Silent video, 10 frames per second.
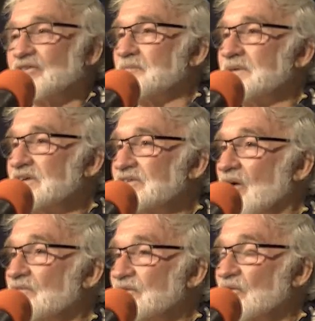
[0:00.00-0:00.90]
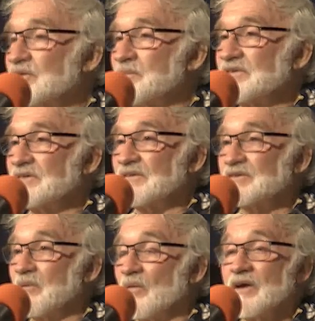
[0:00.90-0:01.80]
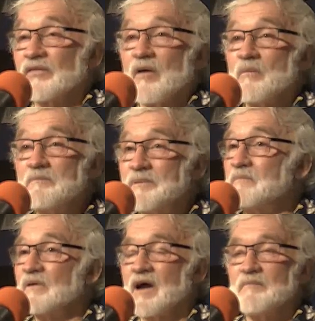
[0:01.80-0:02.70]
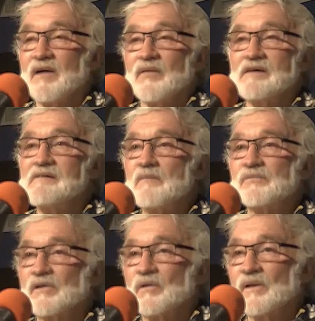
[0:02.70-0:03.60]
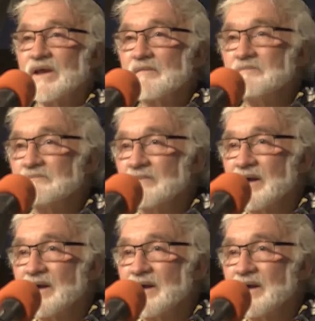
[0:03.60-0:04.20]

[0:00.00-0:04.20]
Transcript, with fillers: it has to be designed for your specific spot on the earth. And when people come out, they're absolutely